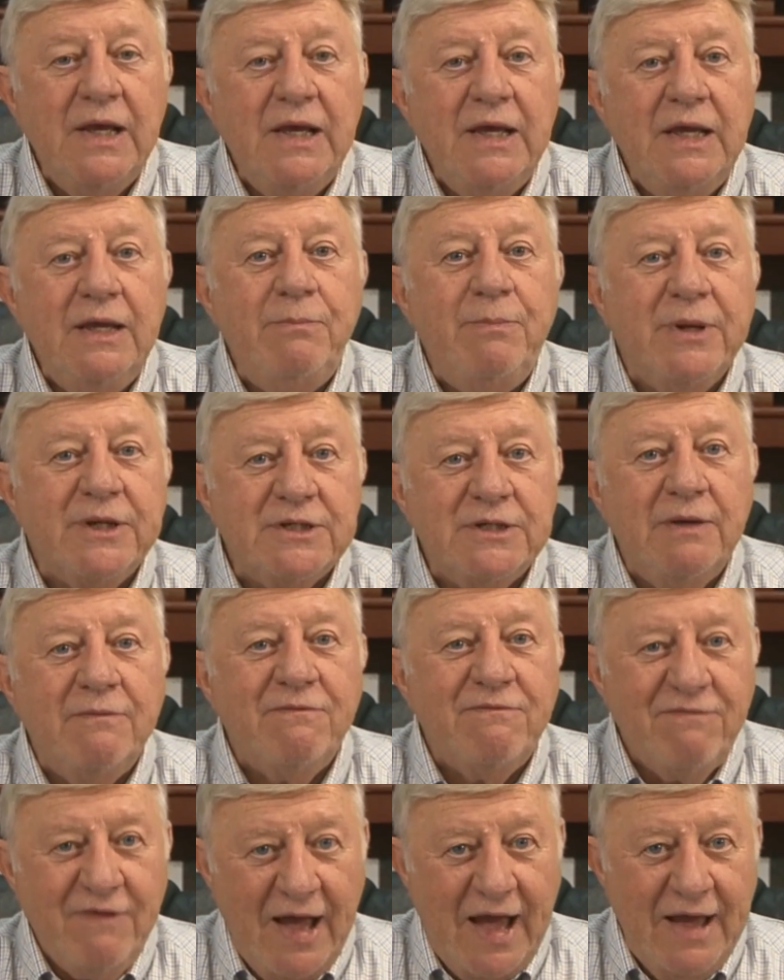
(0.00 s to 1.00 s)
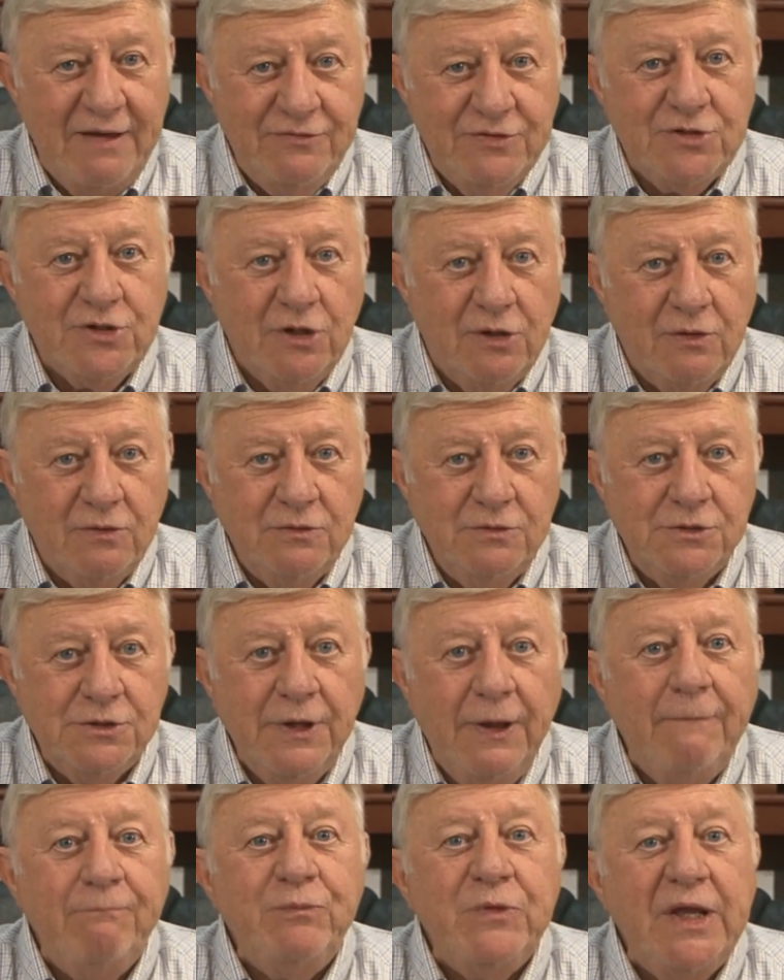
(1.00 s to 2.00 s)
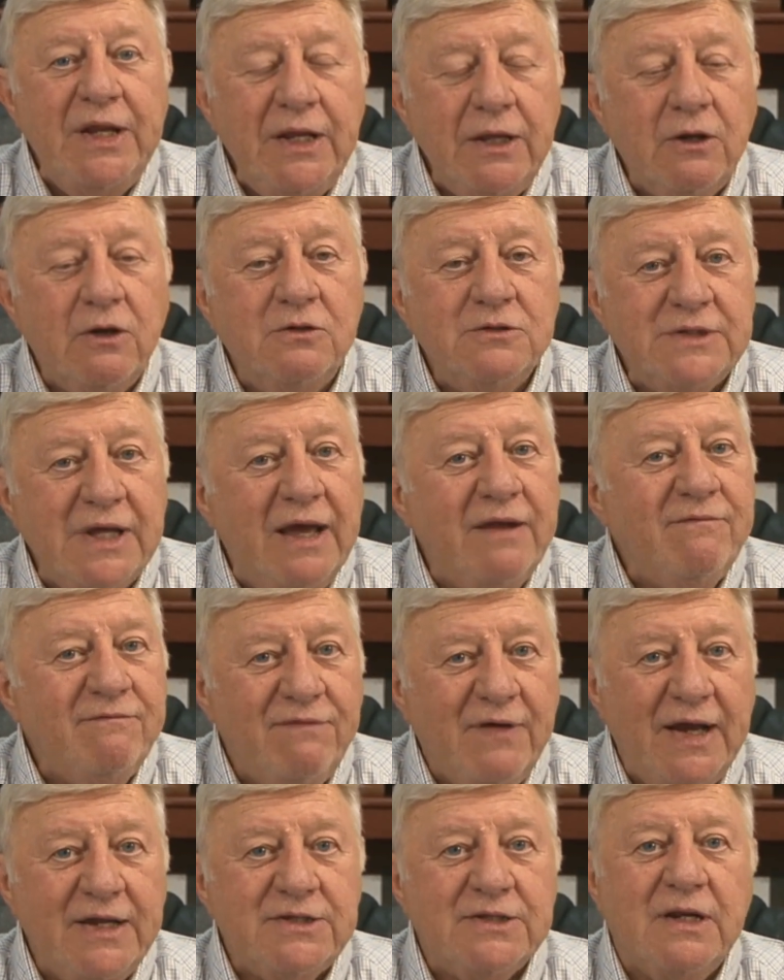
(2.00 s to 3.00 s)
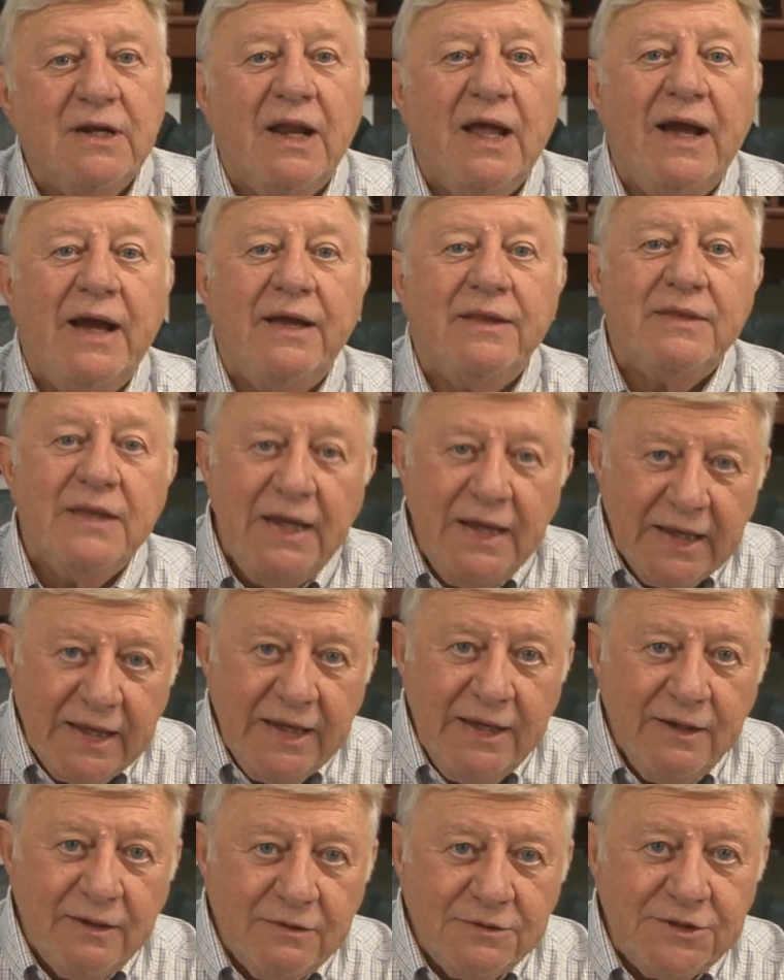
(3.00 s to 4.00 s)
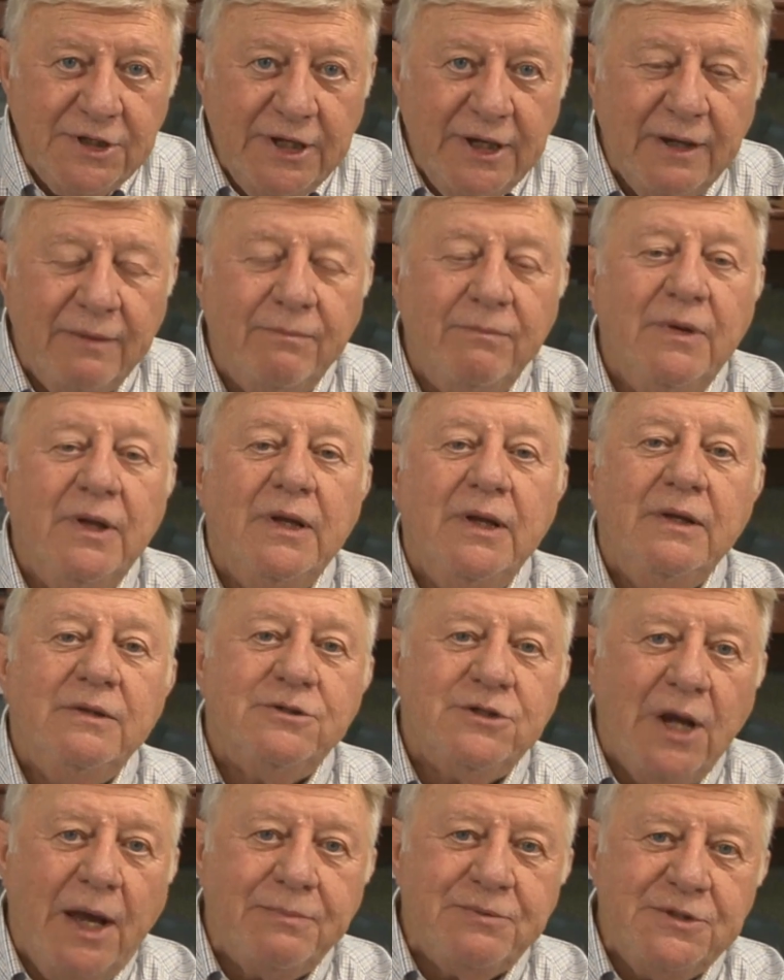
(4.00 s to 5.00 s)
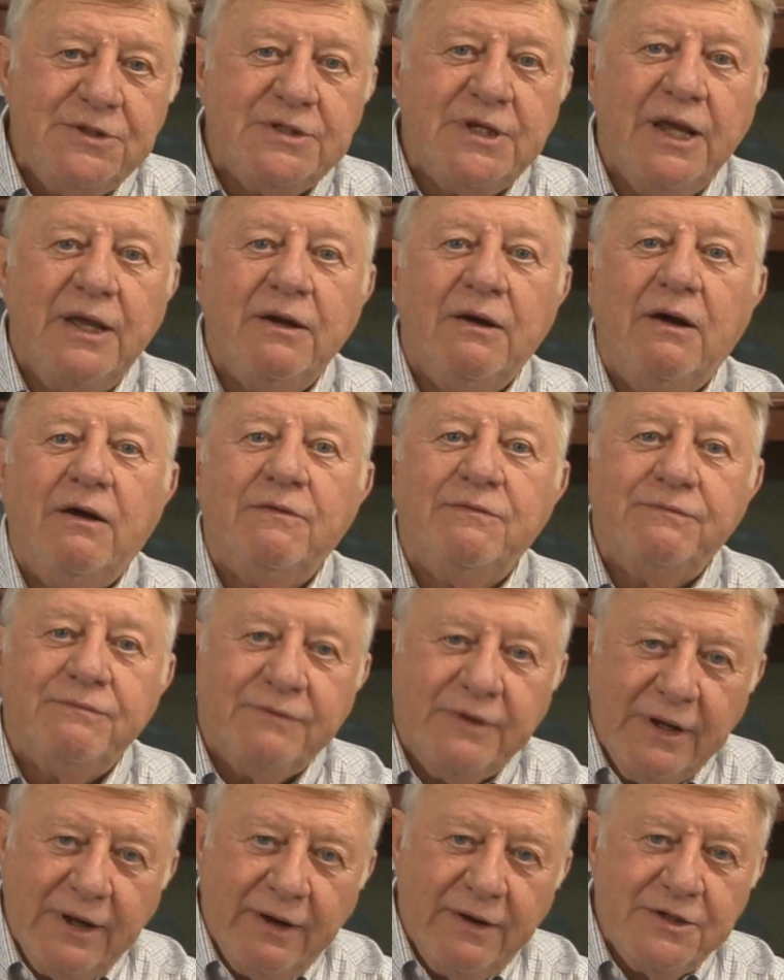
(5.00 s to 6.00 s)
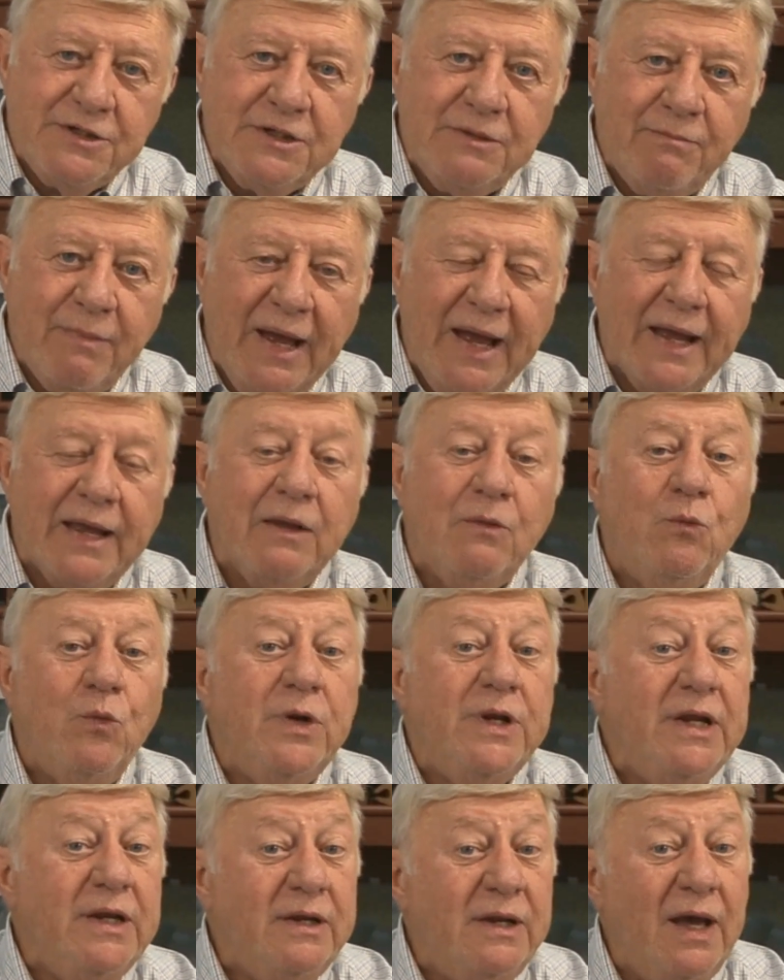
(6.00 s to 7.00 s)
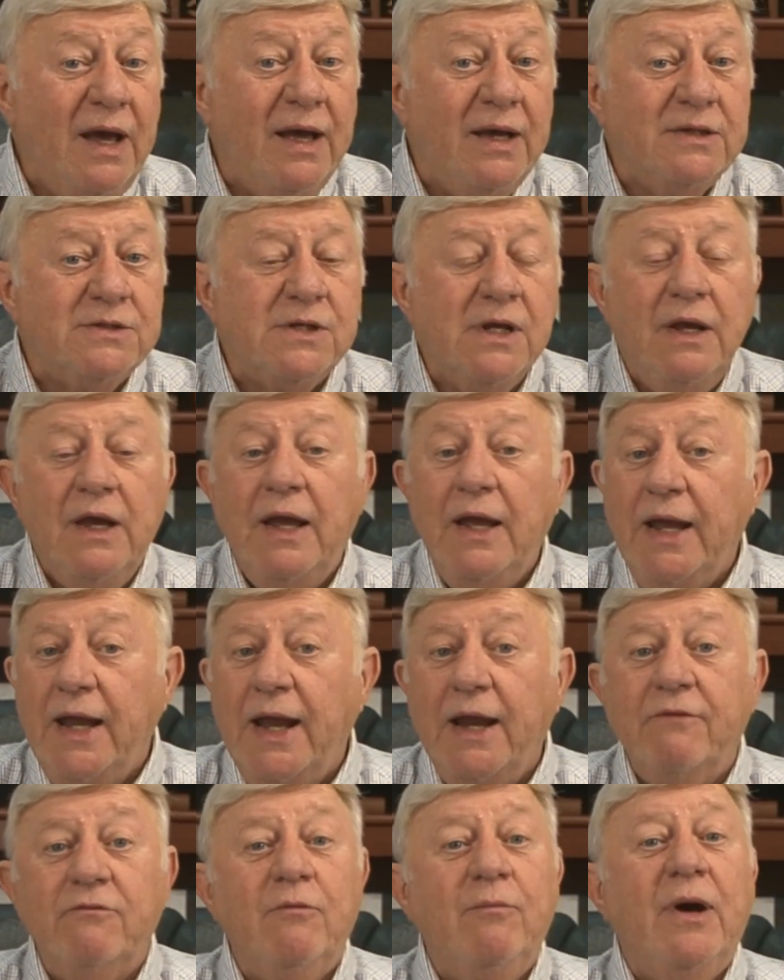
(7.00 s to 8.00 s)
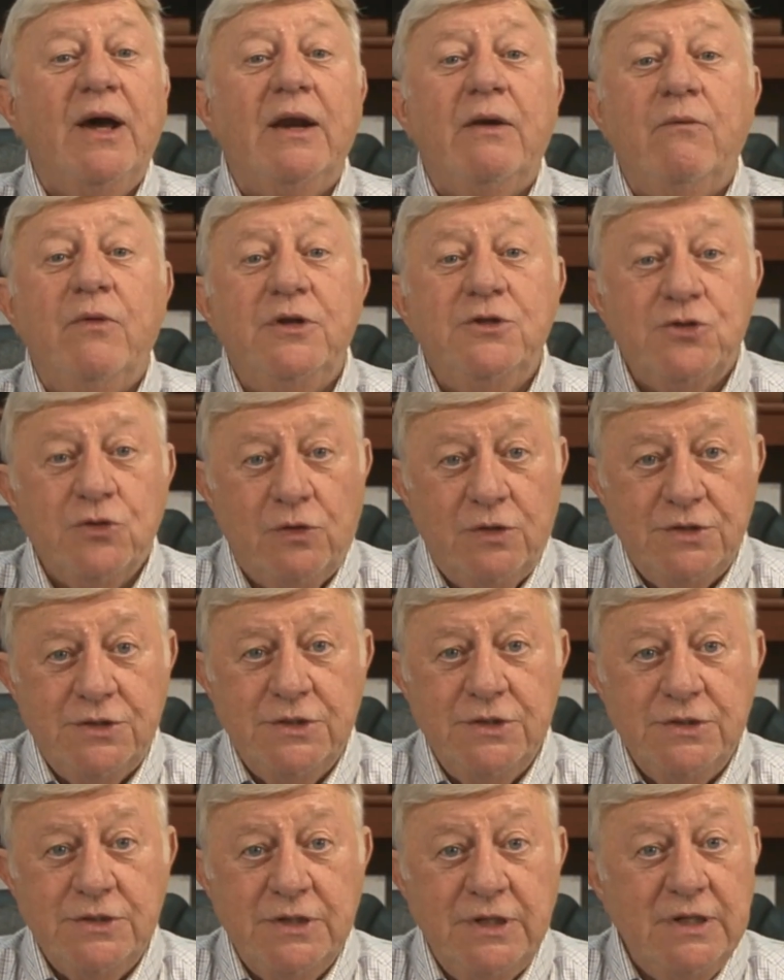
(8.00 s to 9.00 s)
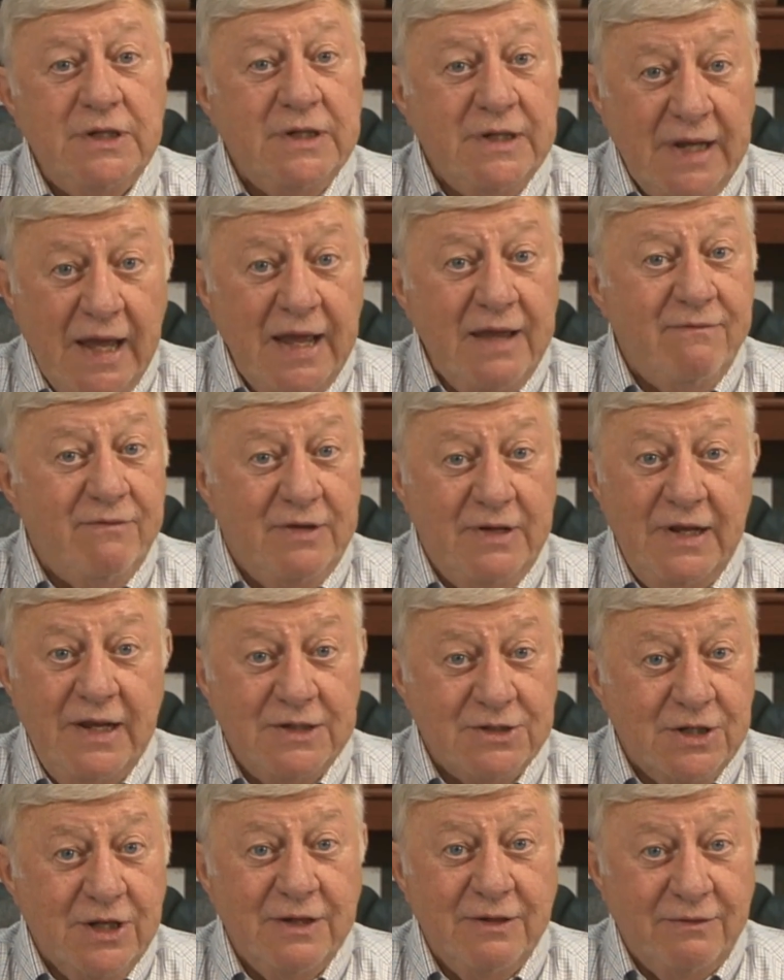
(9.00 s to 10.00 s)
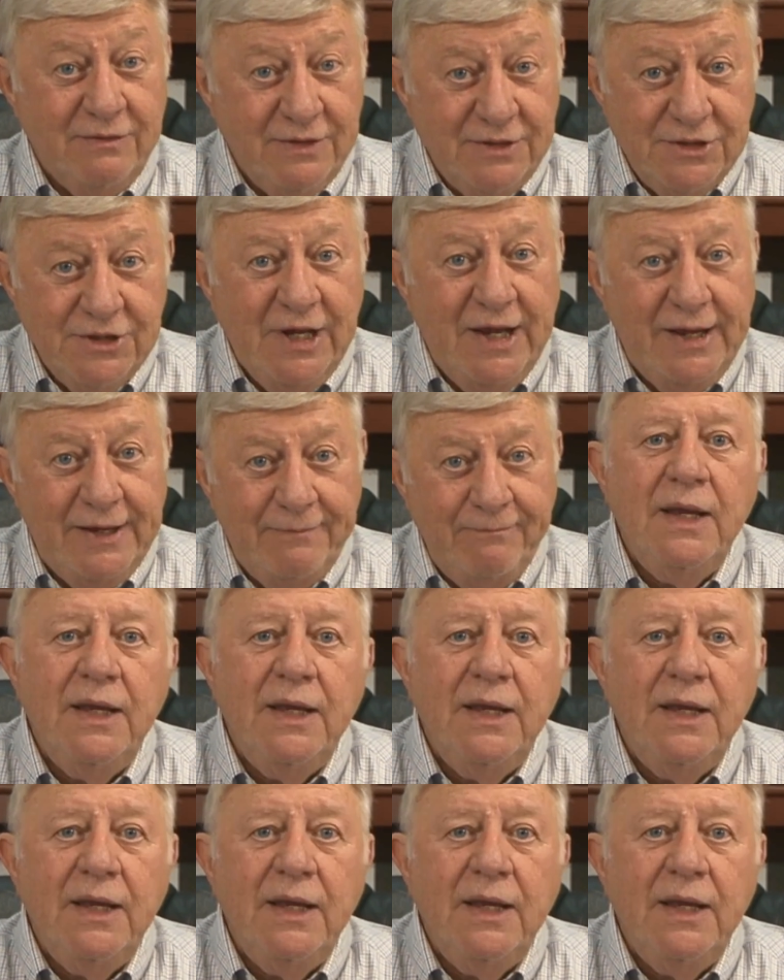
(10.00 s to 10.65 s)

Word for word: He picks up five stones, and he goes out and fights Goliath, kills him, chops his head off, carries it back, and when he does, everybody rejoices that David has killed the giant.